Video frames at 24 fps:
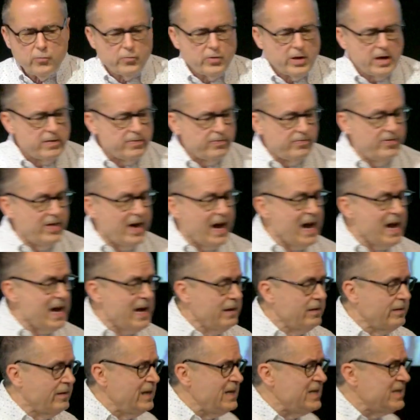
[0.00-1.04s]

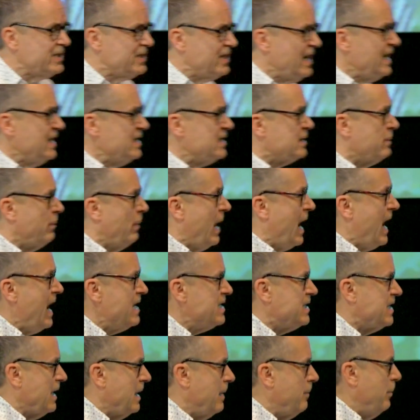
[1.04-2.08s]
These 10
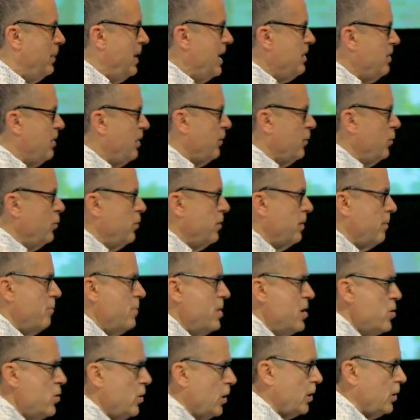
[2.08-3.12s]
spies had been through the
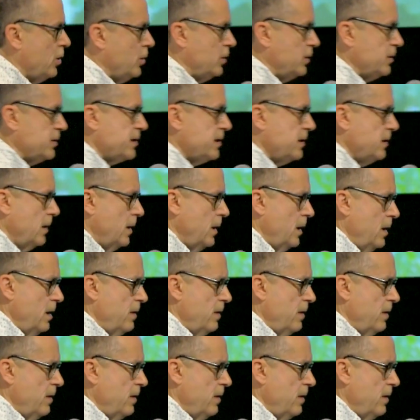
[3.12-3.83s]
miracles